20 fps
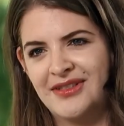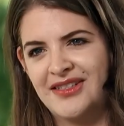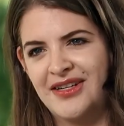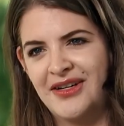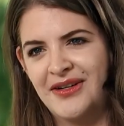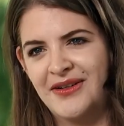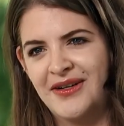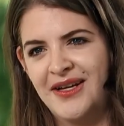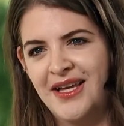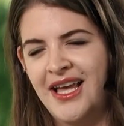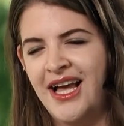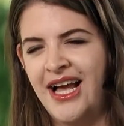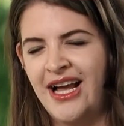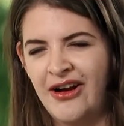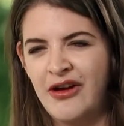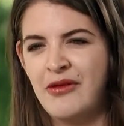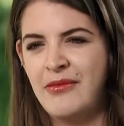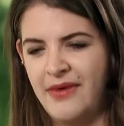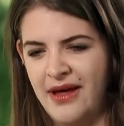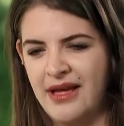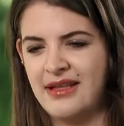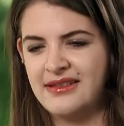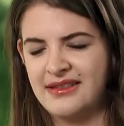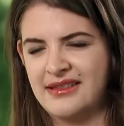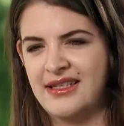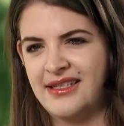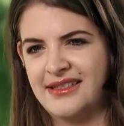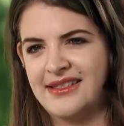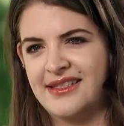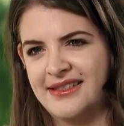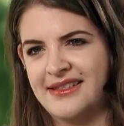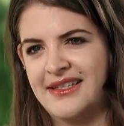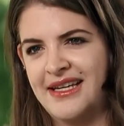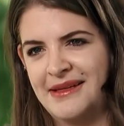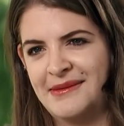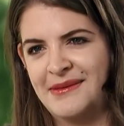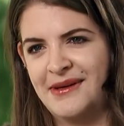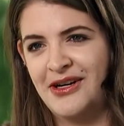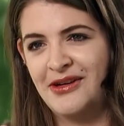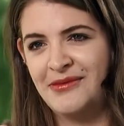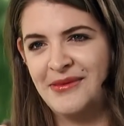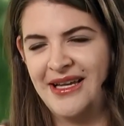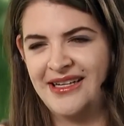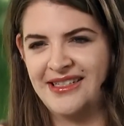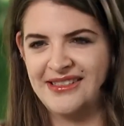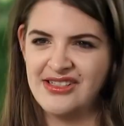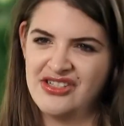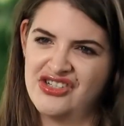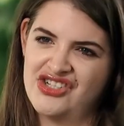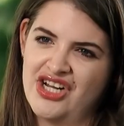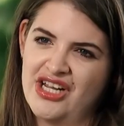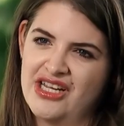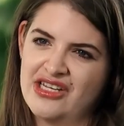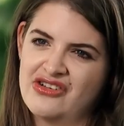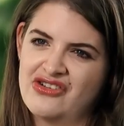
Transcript: so I hope that stays the same. I hope that doesn't change.